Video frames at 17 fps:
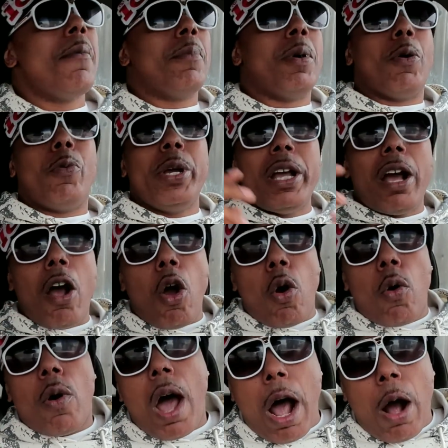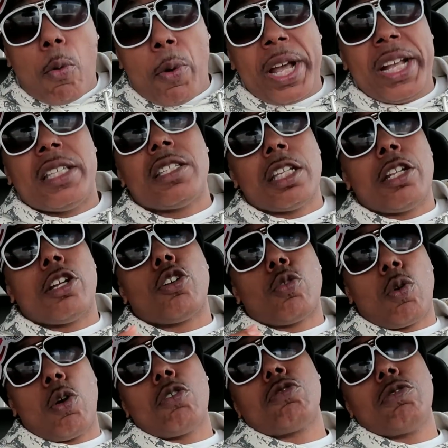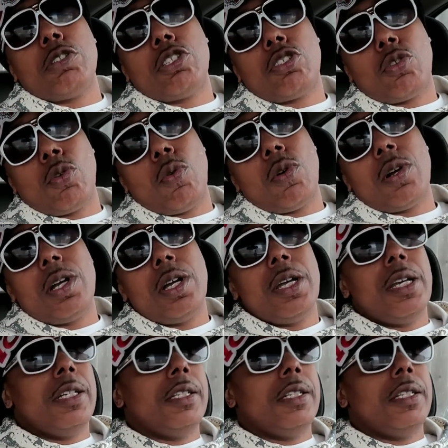But we are on our way to the grocery store.